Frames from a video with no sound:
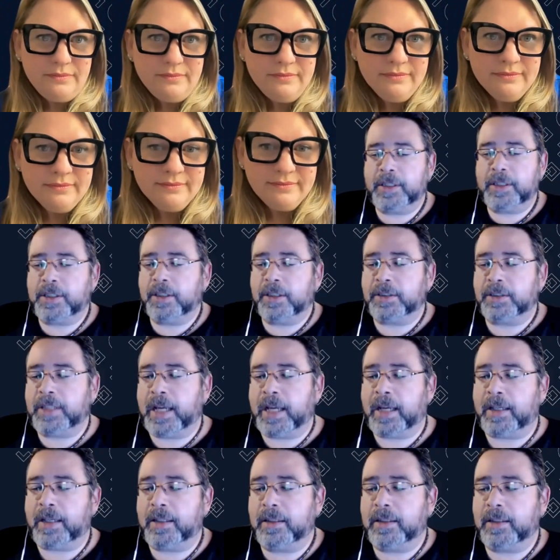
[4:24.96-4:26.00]
Now, in traditional
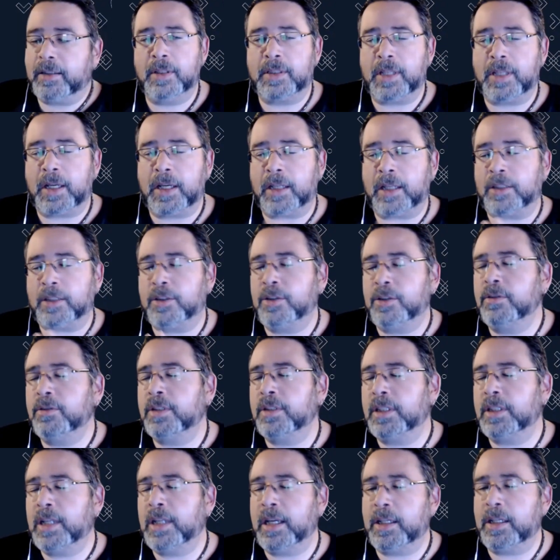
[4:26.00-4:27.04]
tech, it's like a
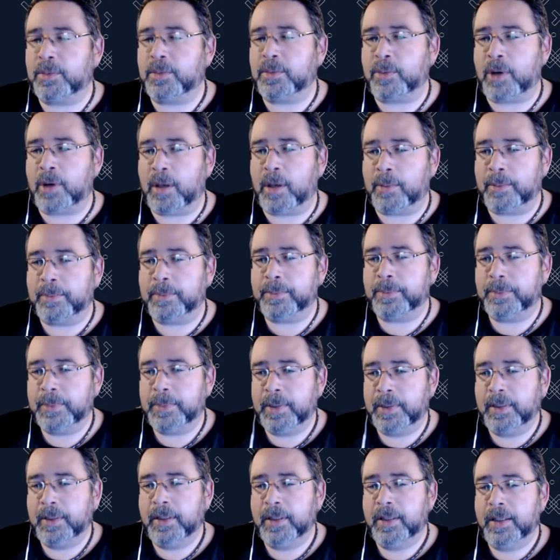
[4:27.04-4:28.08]
two-stage problem.
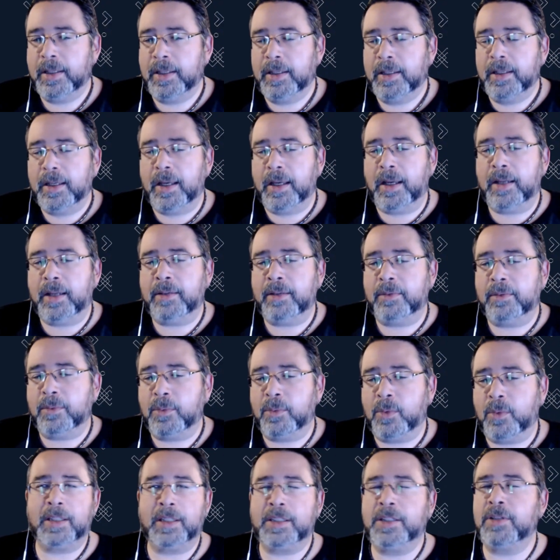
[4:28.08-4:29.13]
And
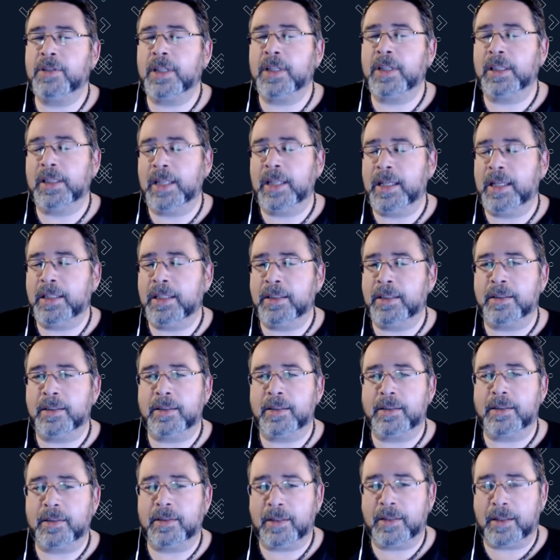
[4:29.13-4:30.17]
let's use a
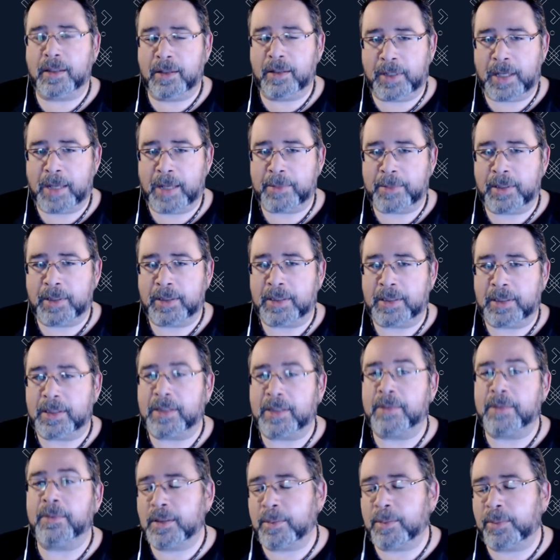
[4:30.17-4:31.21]
lens to encapsulate this.
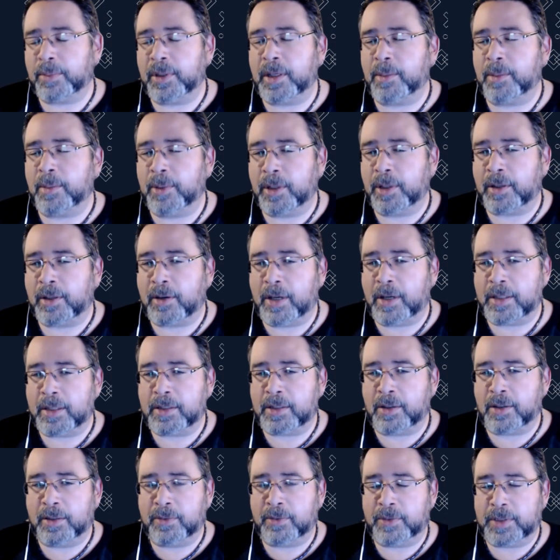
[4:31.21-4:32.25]
It's applicable
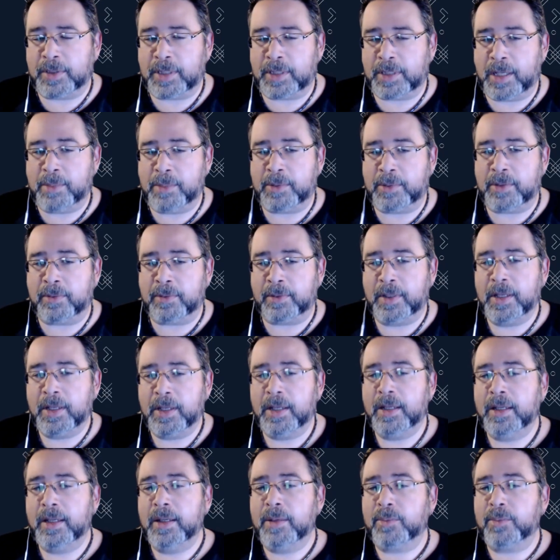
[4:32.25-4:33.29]
across all different types of
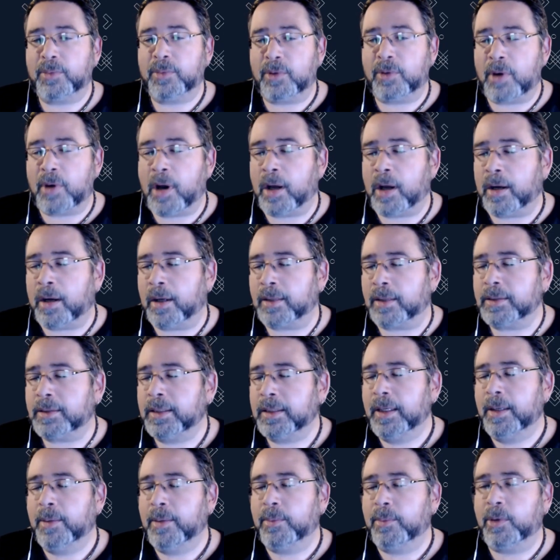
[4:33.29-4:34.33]
product.
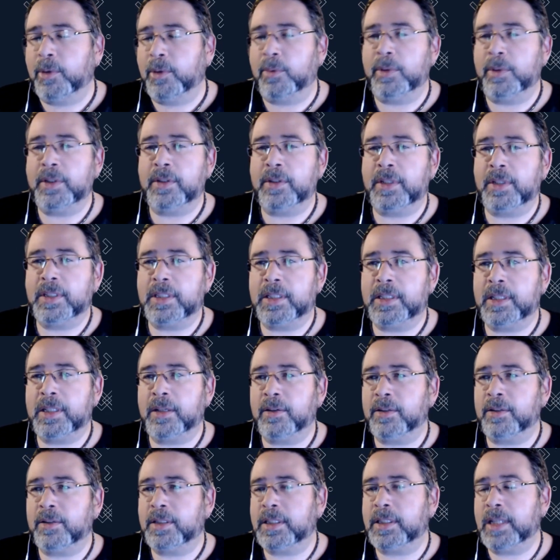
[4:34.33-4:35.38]
But when you
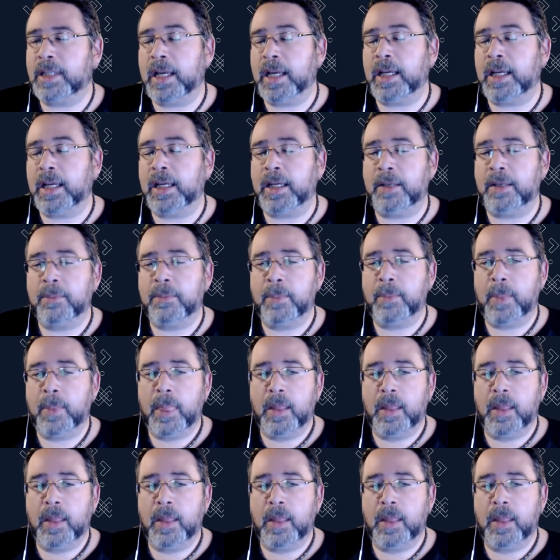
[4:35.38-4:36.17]
consider, say,